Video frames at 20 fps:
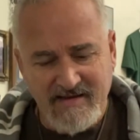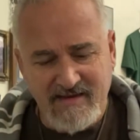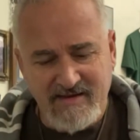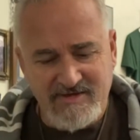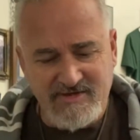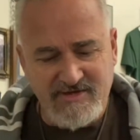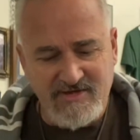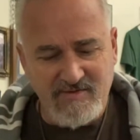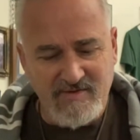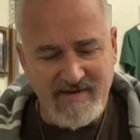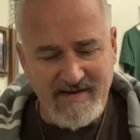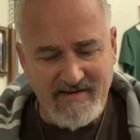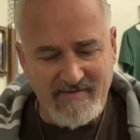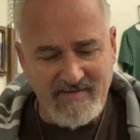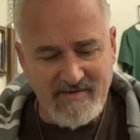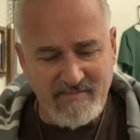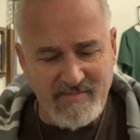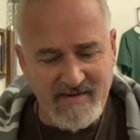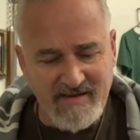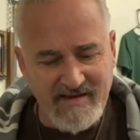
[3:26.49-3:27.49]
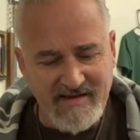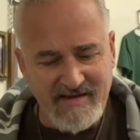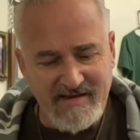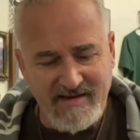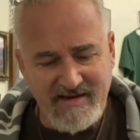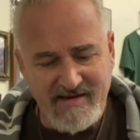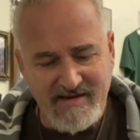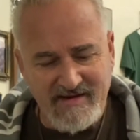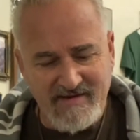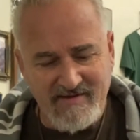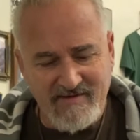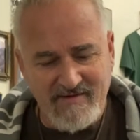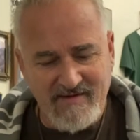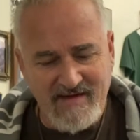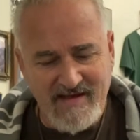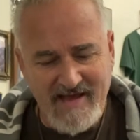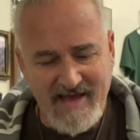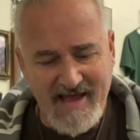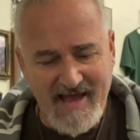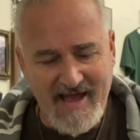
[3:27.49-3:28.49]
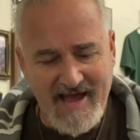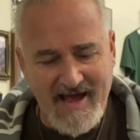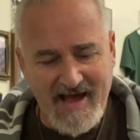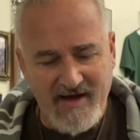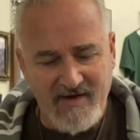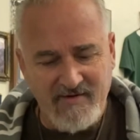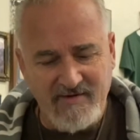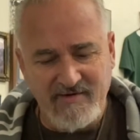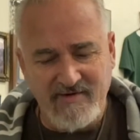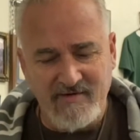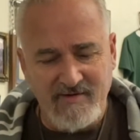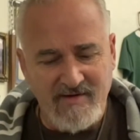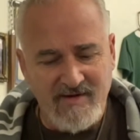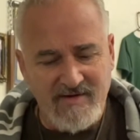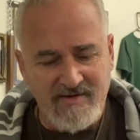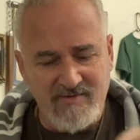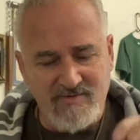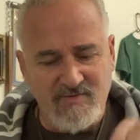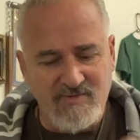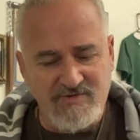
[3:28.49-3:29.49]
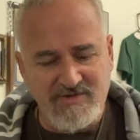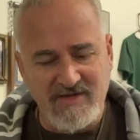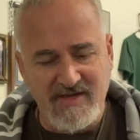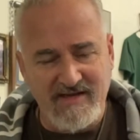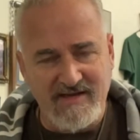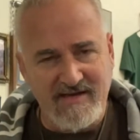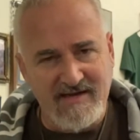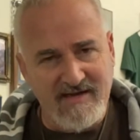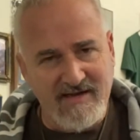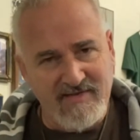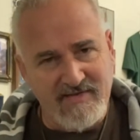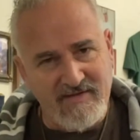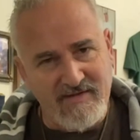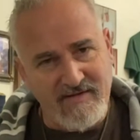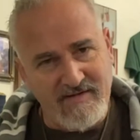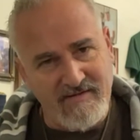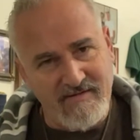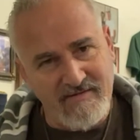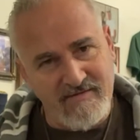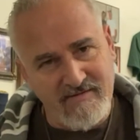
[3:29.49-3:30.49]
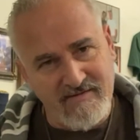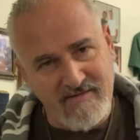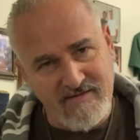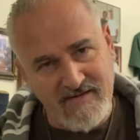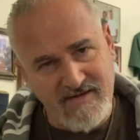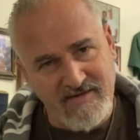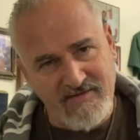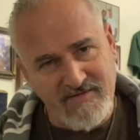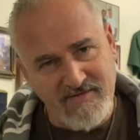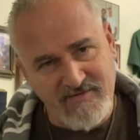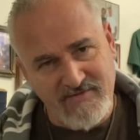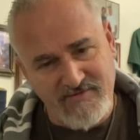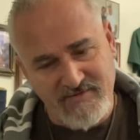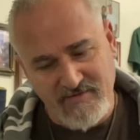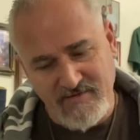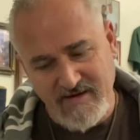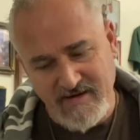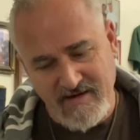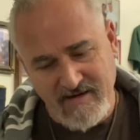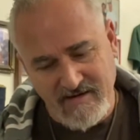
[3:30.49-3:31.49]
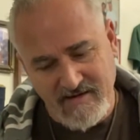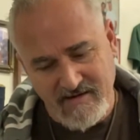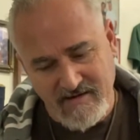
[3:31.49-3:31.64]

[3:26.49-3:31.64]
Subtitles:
She would have the blade, out to where she could cut the string.